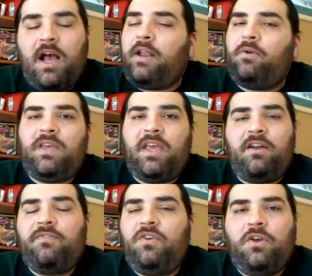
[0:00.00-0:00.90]
I don't
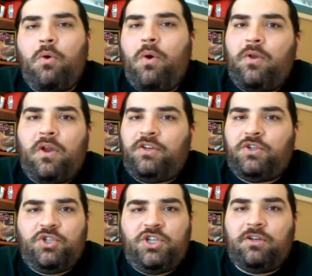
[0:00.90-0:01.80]
care if you go out on
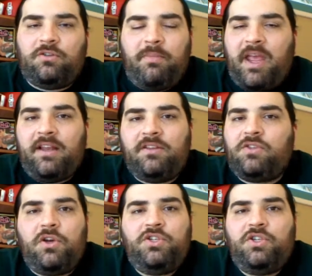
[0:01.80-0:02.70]
your shield, man,
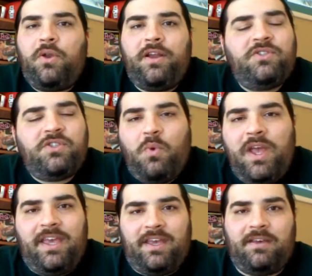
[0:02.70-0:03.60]
as long as you go down
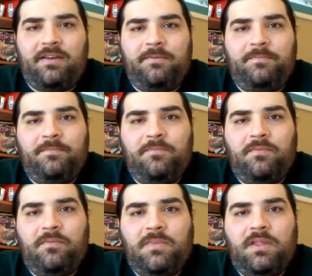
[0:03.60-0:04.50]
swinging.
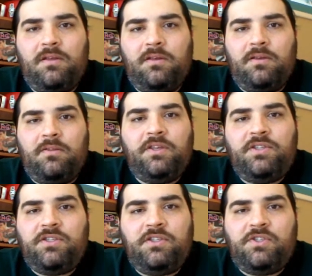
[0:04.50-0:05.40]
This
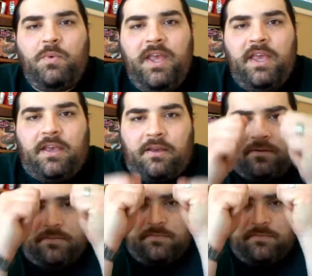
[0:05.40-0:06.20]
isn't swinging.